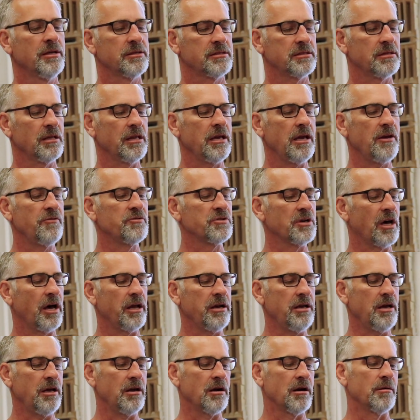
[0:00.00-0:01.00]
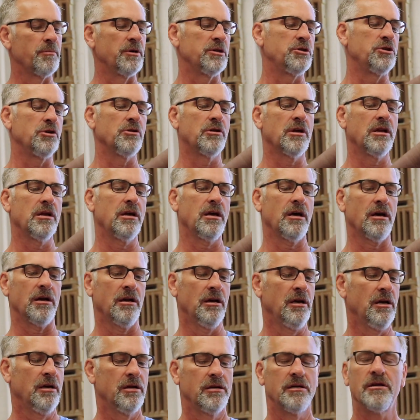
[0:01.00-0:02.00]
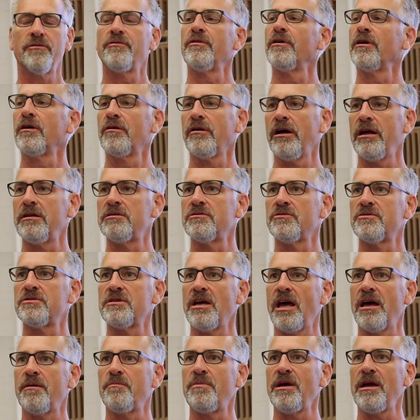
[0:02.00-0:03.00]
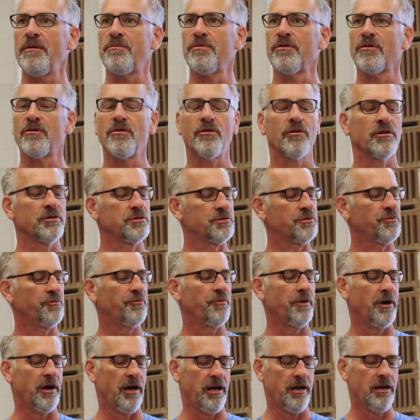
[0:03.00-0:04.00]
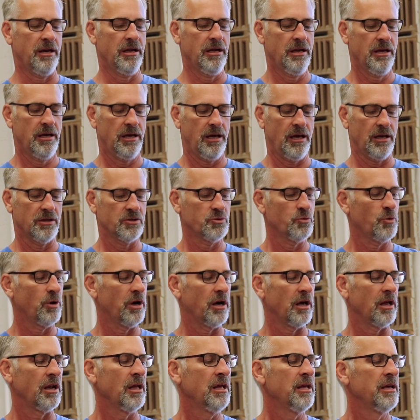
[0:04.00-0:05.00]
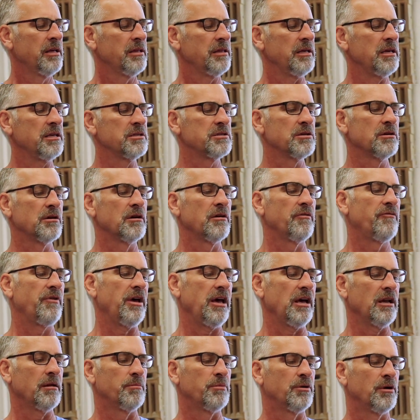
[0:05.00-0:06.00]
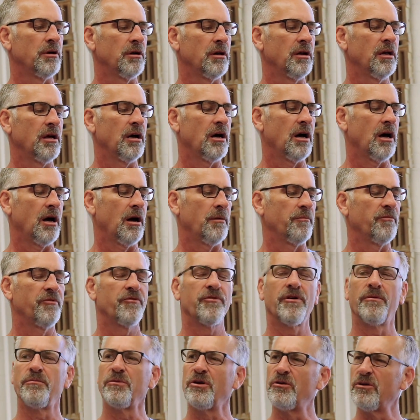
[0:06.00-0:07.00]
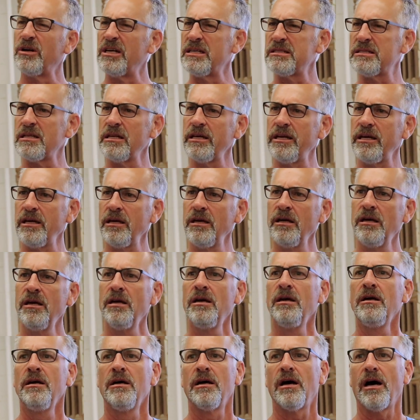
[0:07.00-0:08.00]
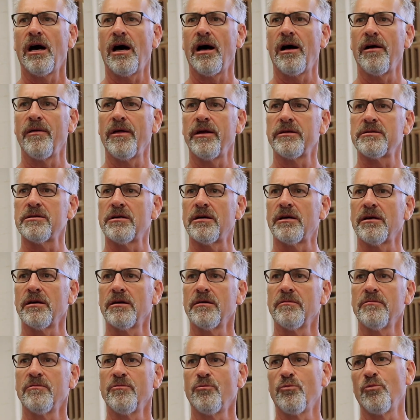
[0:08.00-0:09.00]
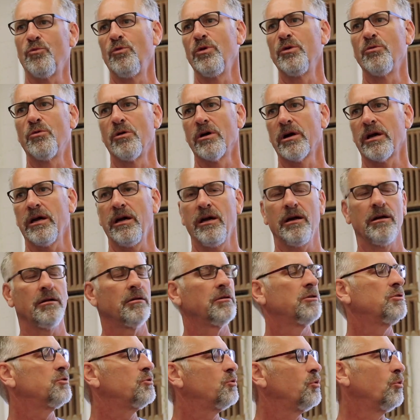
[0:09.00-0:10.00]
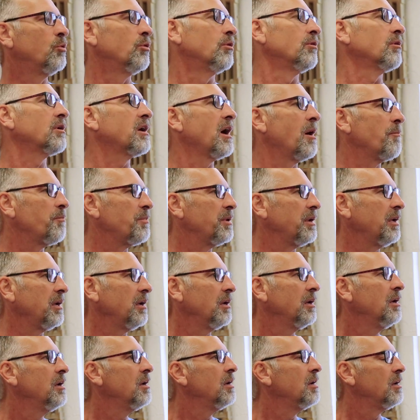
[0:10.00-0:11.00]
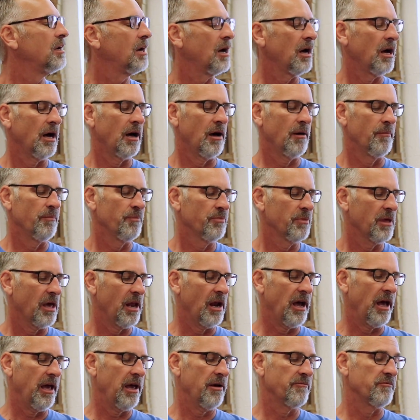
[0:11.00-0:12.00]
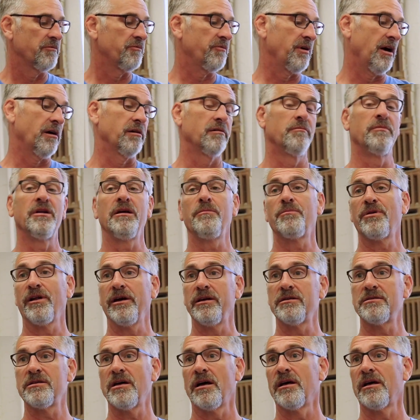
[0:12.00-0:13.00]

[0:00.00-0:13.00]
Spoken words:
sleeves on here, but you can get different grades of sandpaper, coarse to fine as well. These are available from Grizzly. That's a woodworking tool company, and I haven't found them anyplace